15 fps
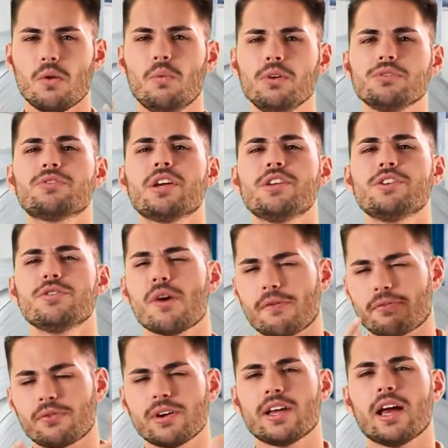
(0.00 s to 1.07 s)
We'll send you a
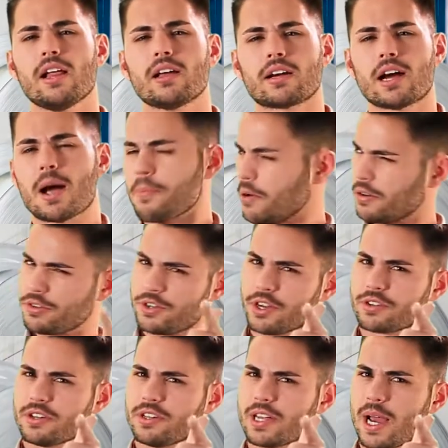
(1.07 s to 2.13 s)
free helicopter
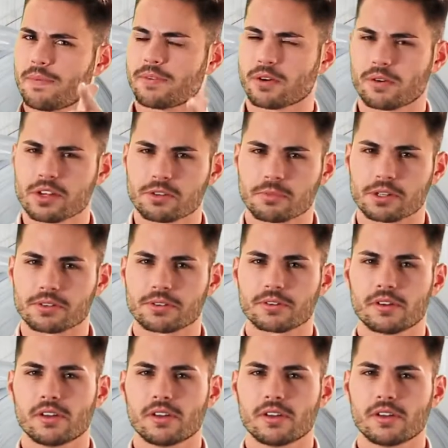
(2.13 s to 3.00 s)
just in time for Christmas.